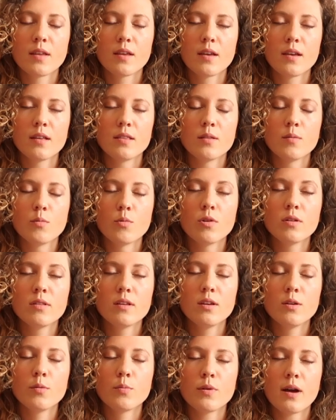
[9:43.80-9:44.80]
And the more
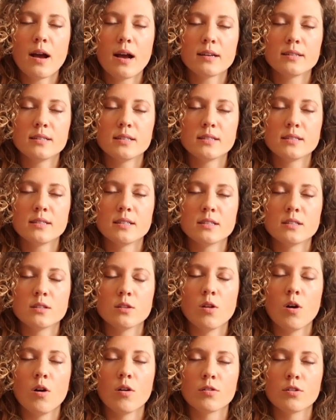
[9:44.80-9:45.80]
that you practice this
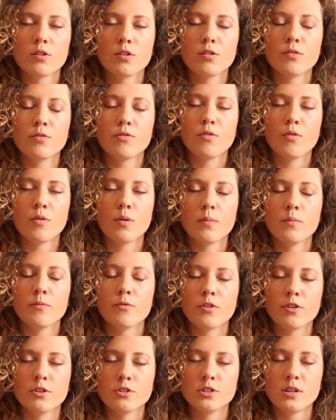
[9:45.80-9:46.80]
longer form
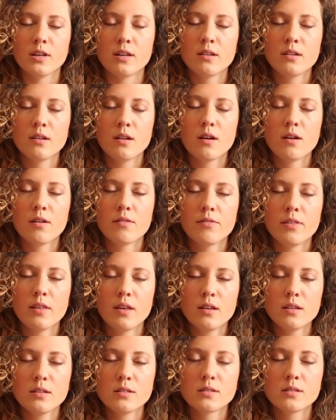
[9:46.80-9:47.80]
version of
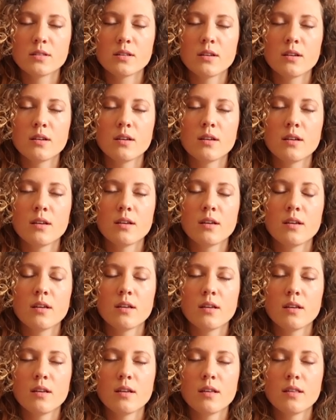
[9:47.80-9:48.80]
this,
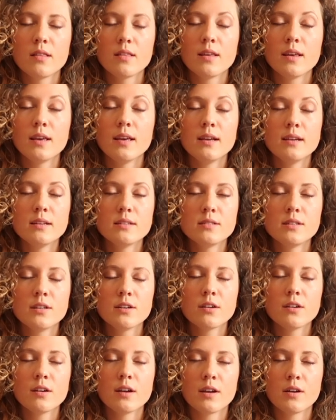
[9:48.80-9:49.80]
the
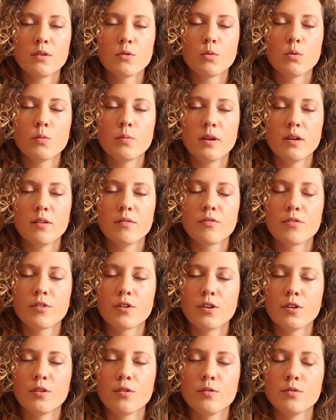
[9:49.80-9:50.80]
easier it will be for
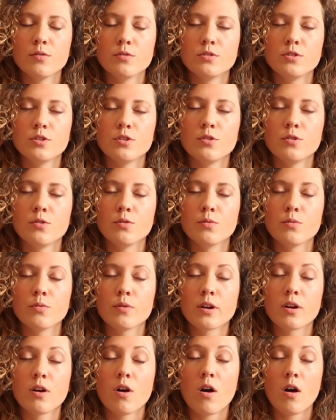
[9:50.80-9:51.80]
you to
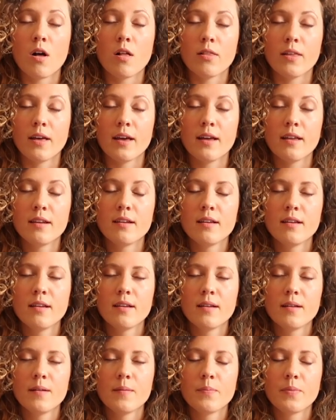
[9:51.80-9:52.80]
recall it
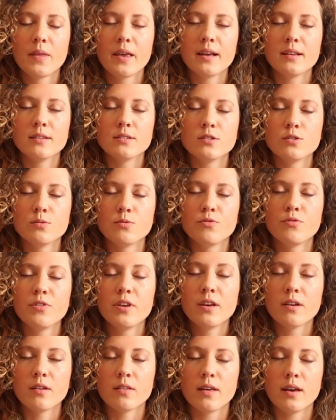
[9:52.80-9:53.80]
and to
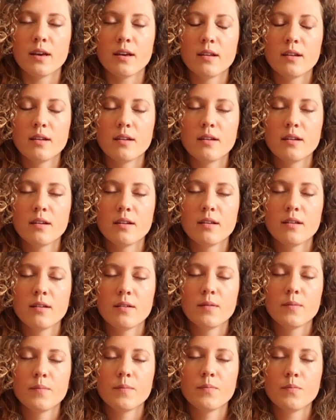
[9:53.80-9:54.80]
feel it
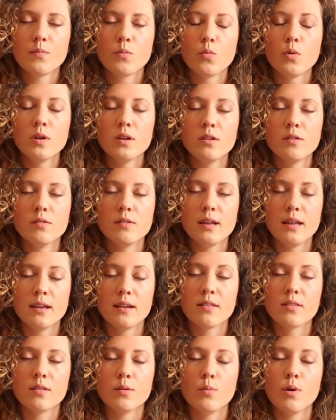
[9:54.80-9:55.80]
when you need
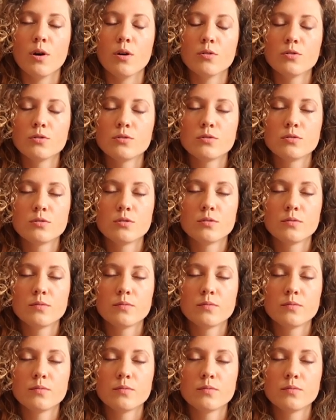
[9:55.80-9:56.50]
it the most.